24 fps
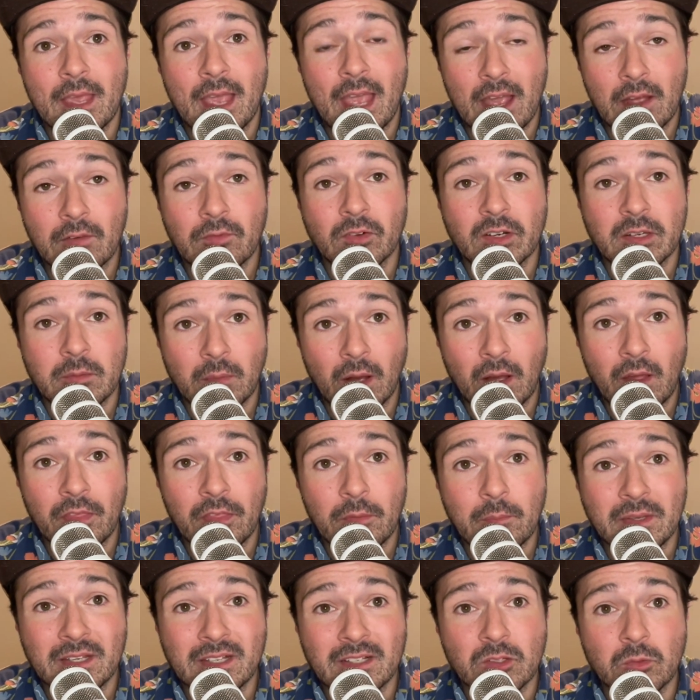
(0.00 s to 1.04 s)
every
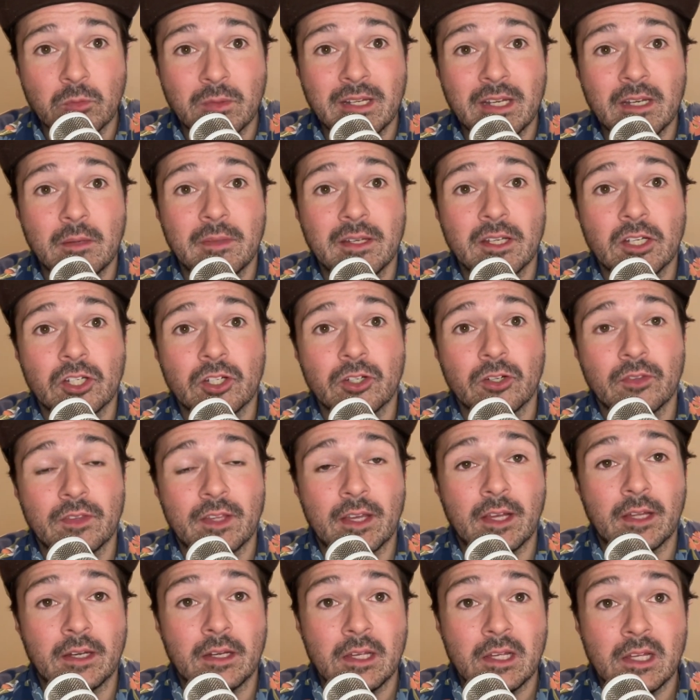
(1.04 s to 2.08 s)
month because we need to make sure
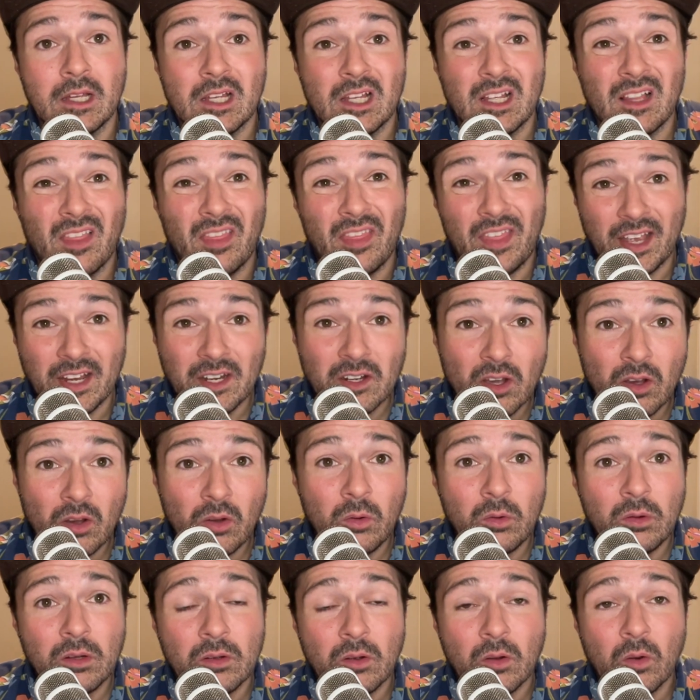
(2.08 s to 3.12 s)
that they
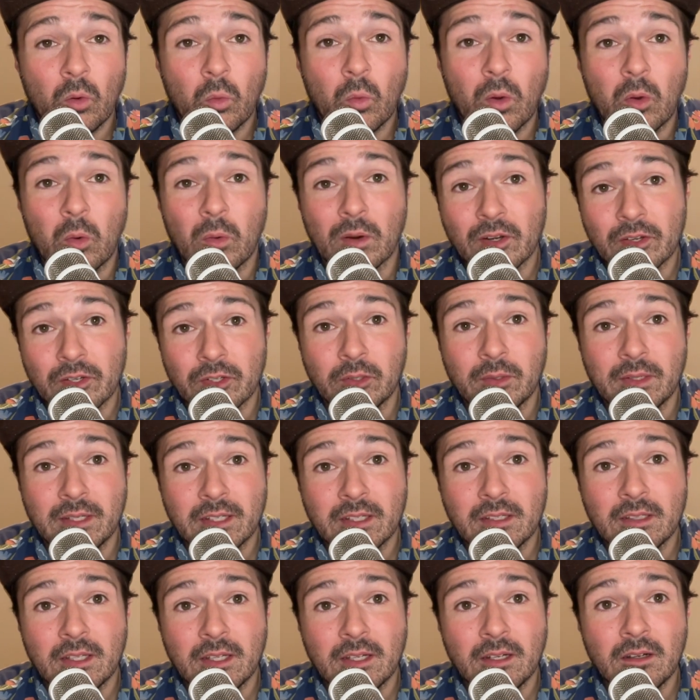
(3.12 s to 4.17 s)
know what we're doing
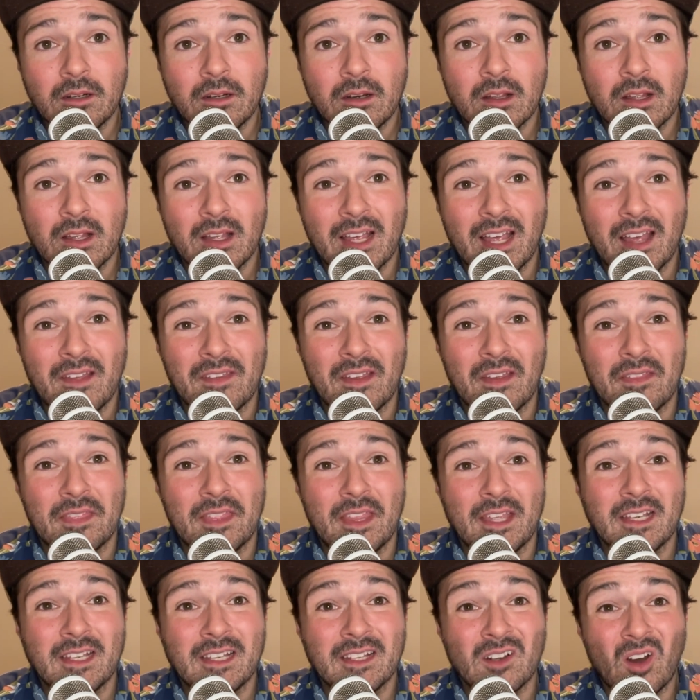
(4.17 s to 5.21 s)
in there and that
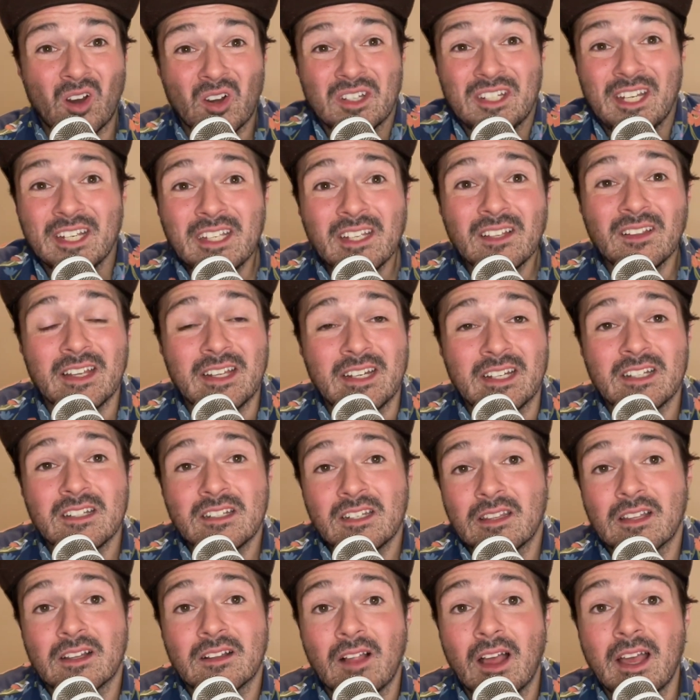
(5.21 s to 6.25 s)
they can articulate it
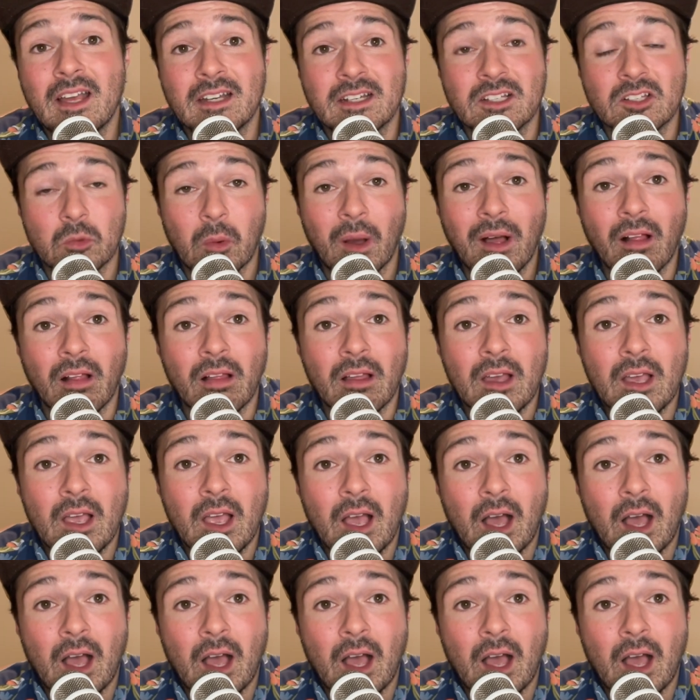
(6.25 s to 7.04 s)
to the client as well.